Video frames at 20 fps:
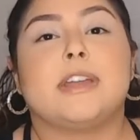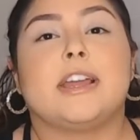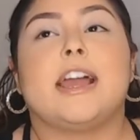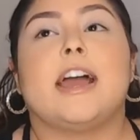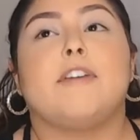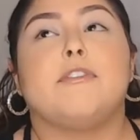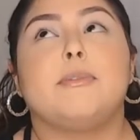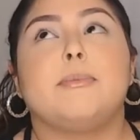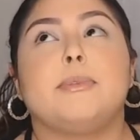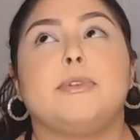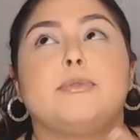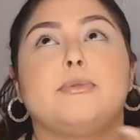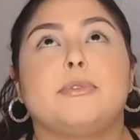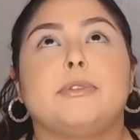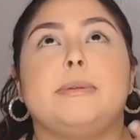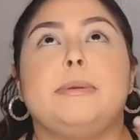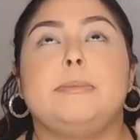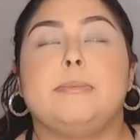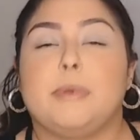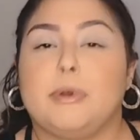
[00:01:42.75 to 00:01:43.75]
haven't been
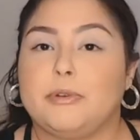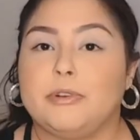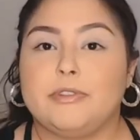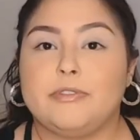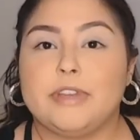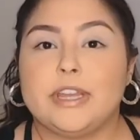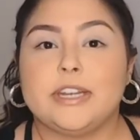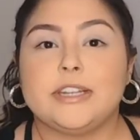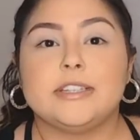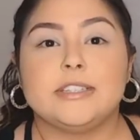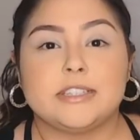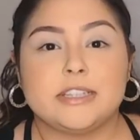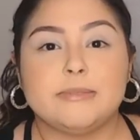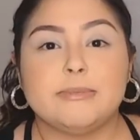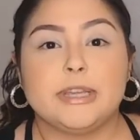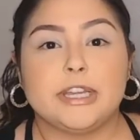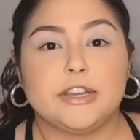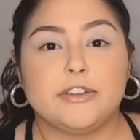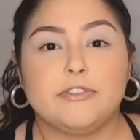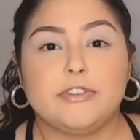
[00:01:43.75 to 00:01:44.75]
really motivated to
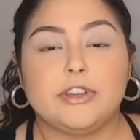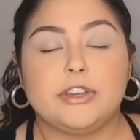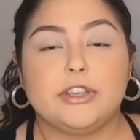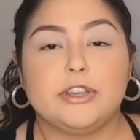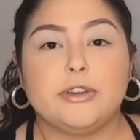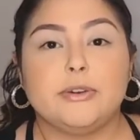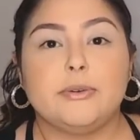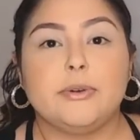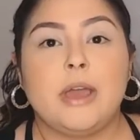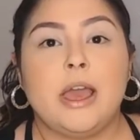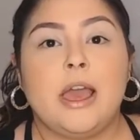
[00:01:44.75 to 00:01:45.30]
make a video,